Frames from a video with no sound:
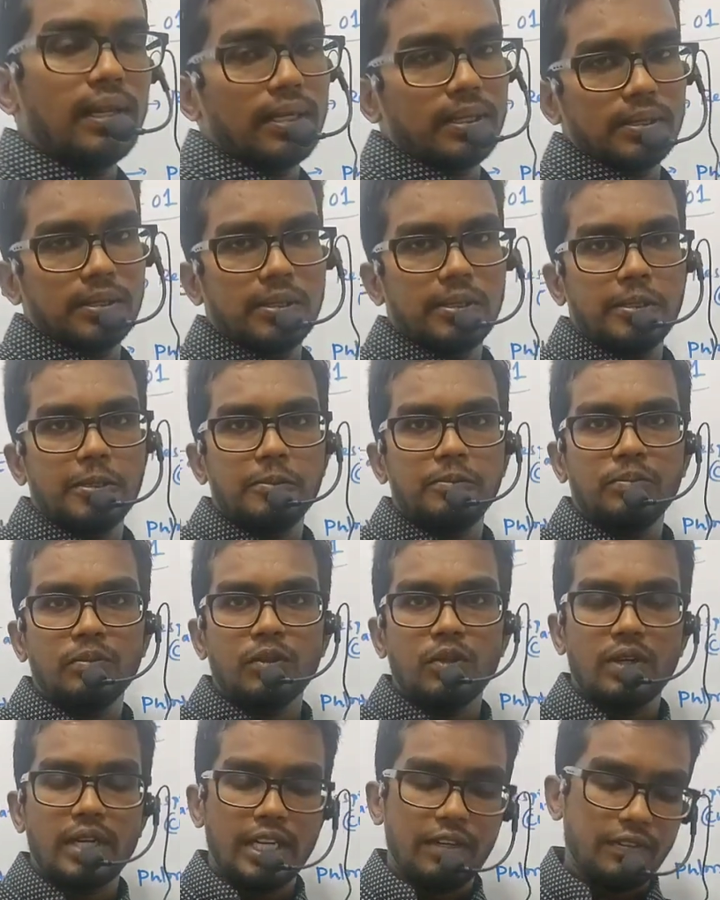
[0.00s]
lungs,
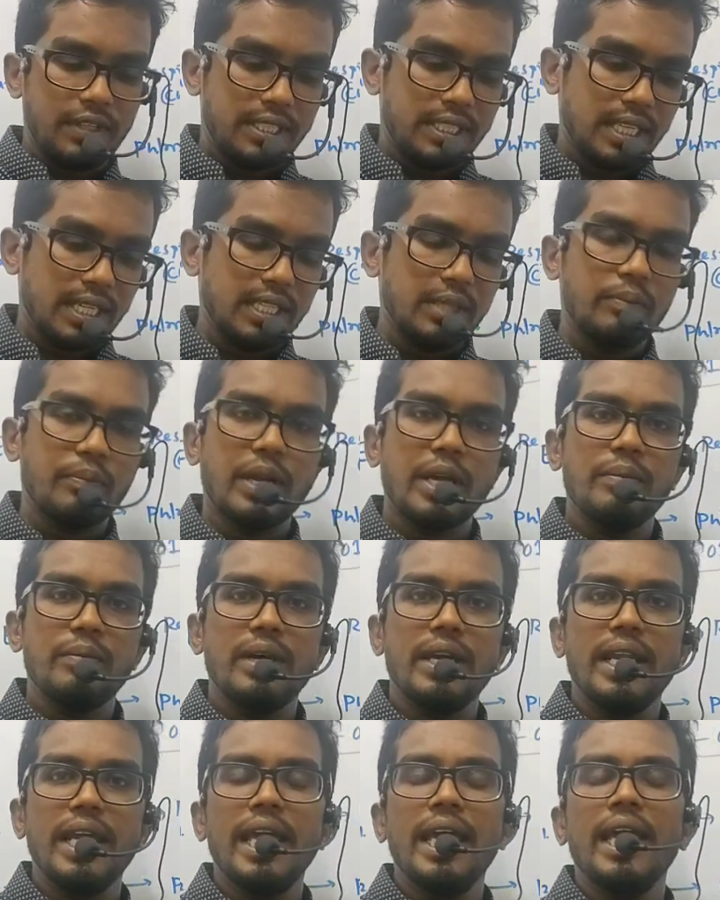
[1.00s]
alright, which are the
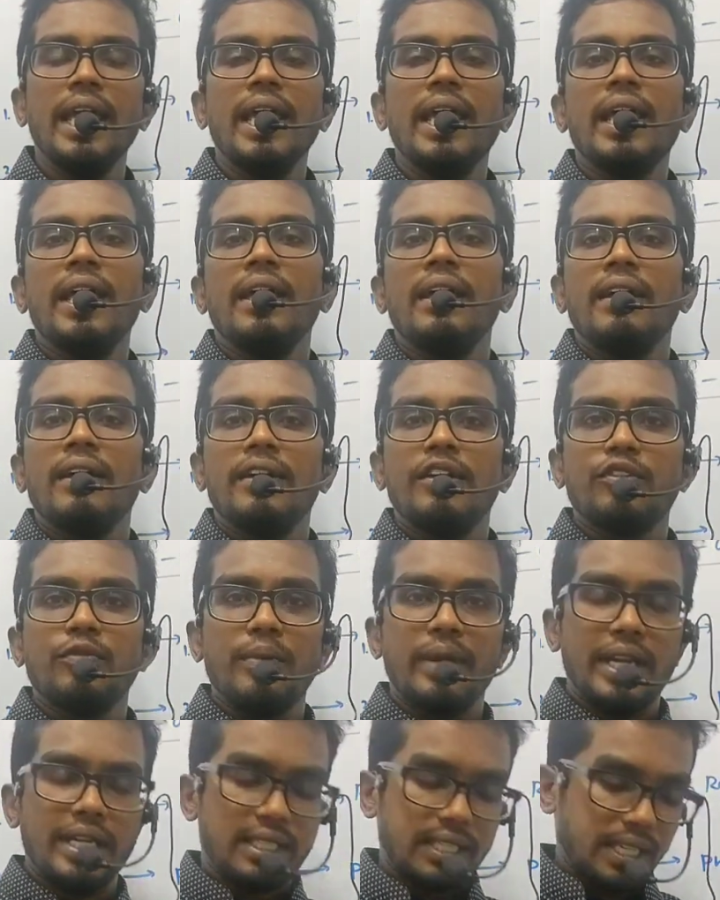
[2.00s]
primary
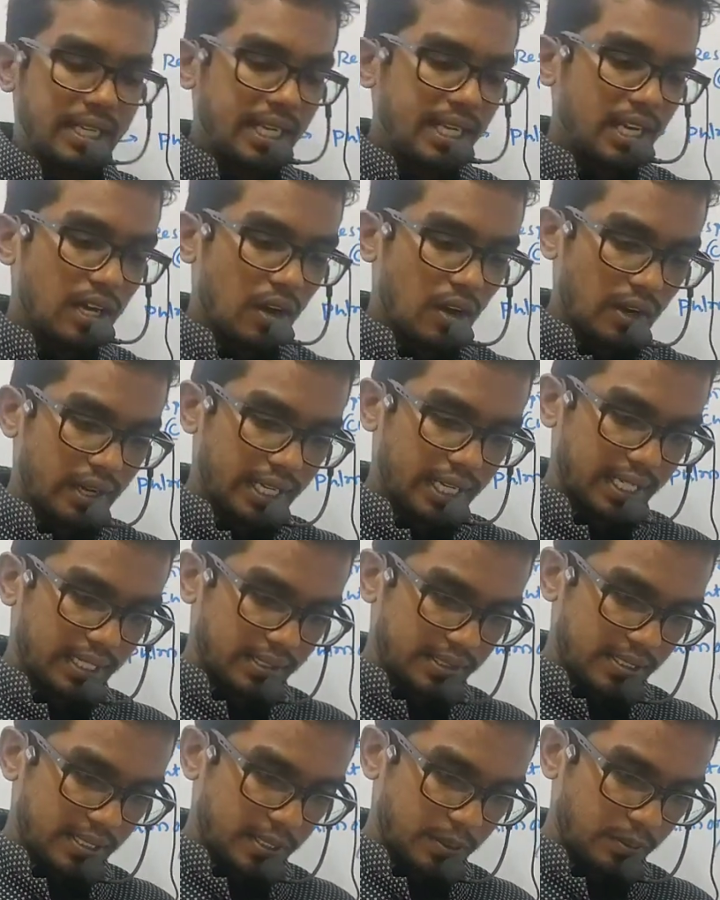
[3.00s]
respiratory
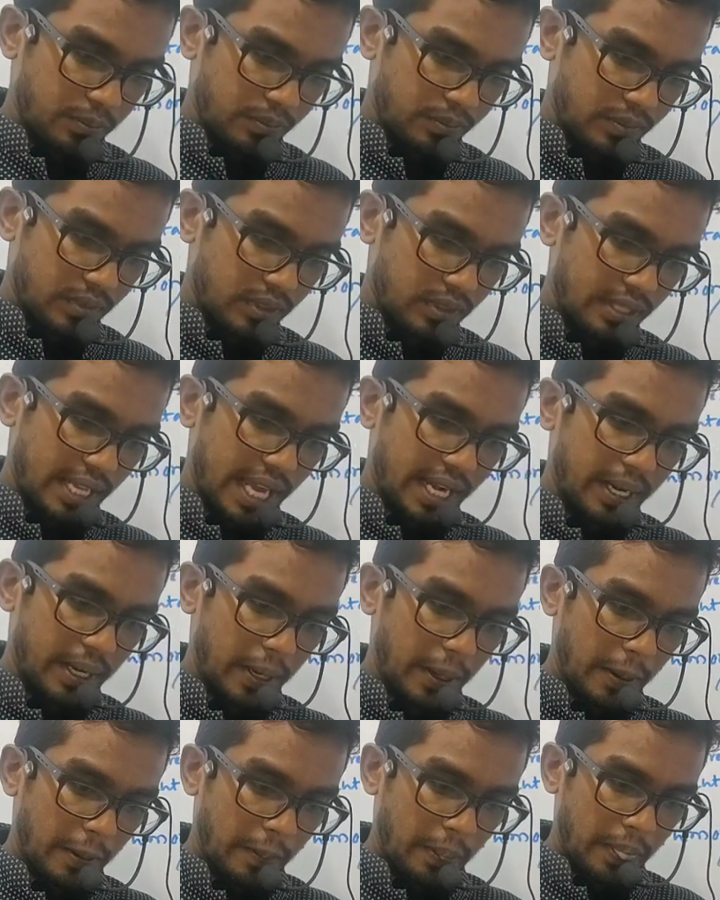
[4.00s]
organs.
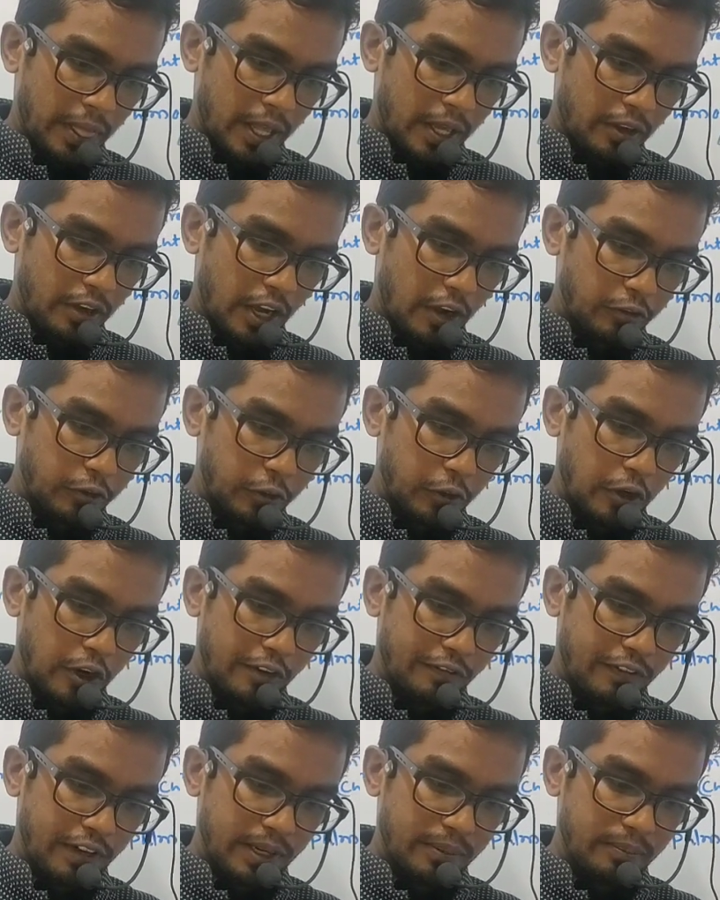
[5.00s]
Then we have to
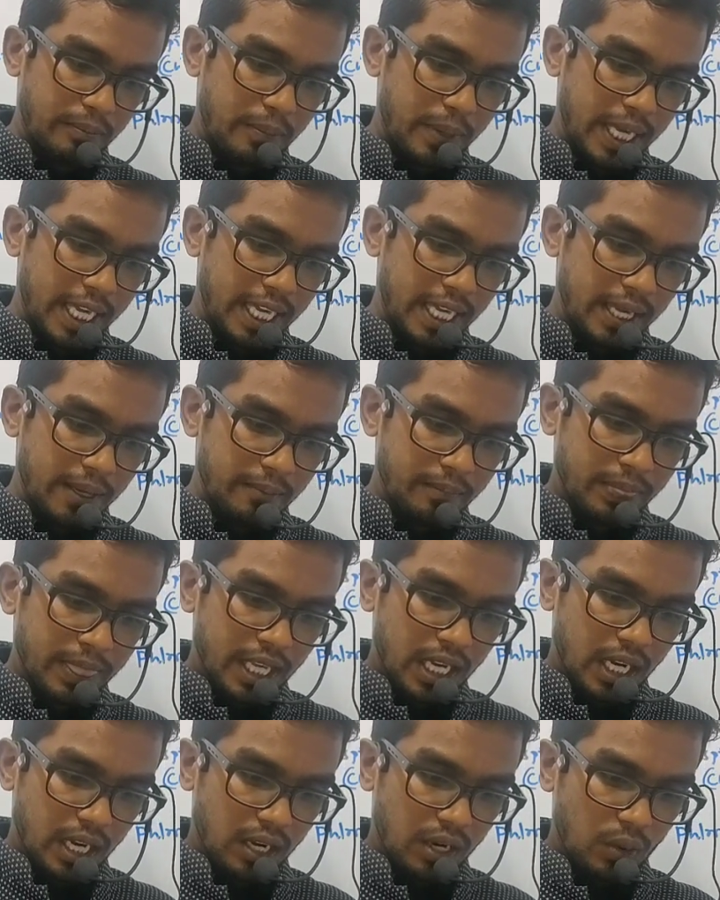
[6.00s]
go for
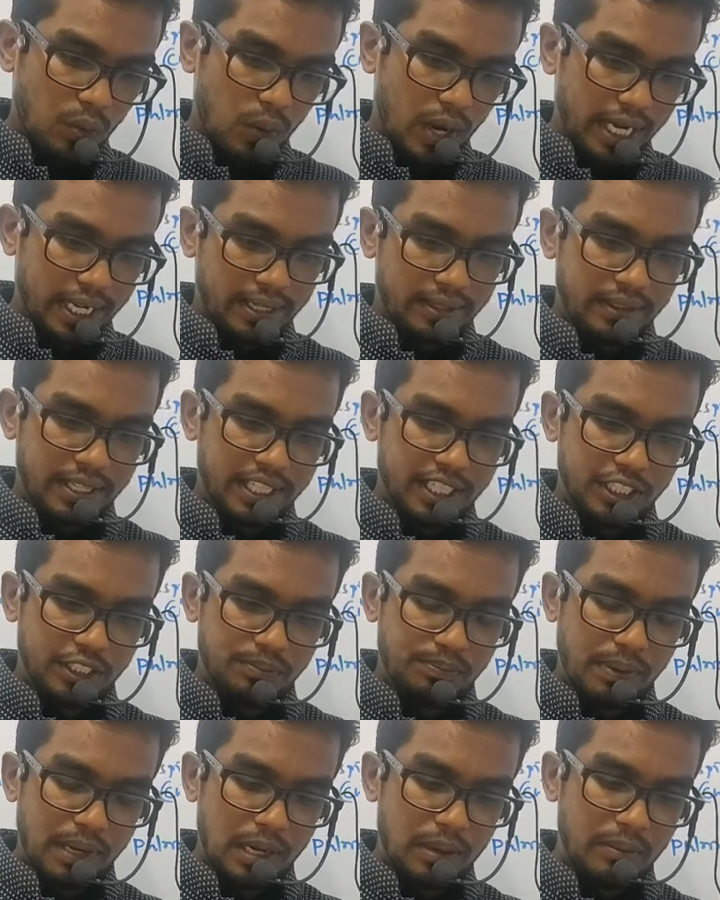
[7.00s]
B1, that
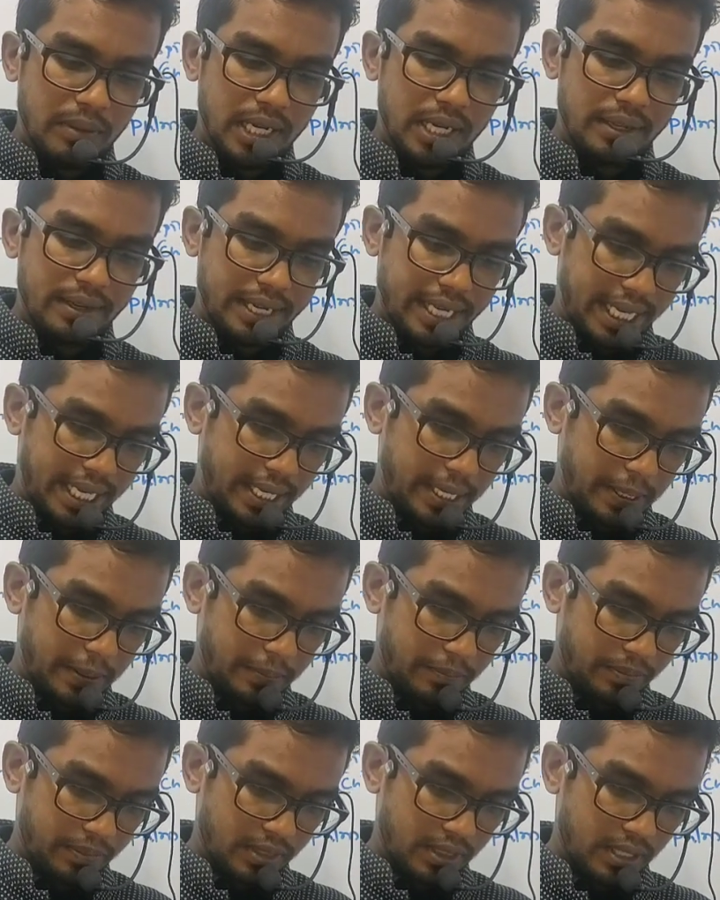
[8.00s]
is pulmonary.